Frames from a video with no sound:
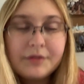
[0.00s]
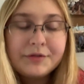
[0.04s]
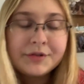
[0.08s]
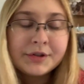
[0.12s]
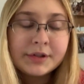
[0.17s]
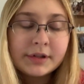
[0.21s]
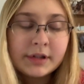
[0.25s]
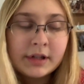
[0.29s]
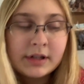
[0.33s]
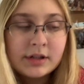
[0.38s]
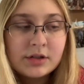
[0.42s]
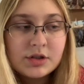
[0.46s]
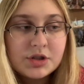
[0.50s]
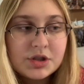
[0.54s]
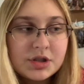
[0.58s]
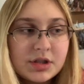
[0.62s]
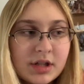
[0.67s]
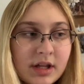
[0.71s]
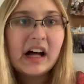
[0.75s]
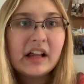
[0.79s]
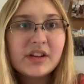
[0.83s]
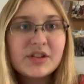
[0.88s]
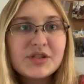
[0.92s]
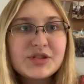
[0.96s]
for lunch.
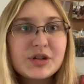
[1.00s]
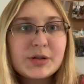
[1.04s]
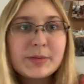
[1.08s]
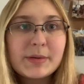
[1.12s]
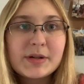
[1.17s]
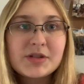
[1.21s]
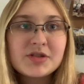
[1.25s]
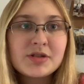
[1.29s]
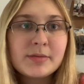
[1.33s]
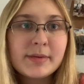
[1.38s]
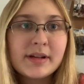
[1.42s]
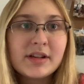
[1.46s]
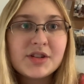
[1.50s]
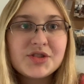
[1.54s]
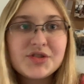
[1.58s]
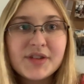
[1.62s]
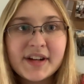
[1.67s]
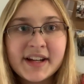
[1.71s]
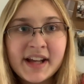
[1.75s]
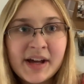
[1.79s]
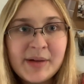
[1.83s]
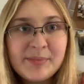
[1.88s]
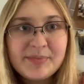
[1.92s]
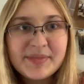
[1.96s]
I'll insert a picture of my lunch
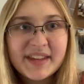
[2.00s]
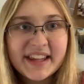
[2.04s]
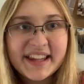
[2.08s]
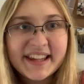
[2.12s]
right now.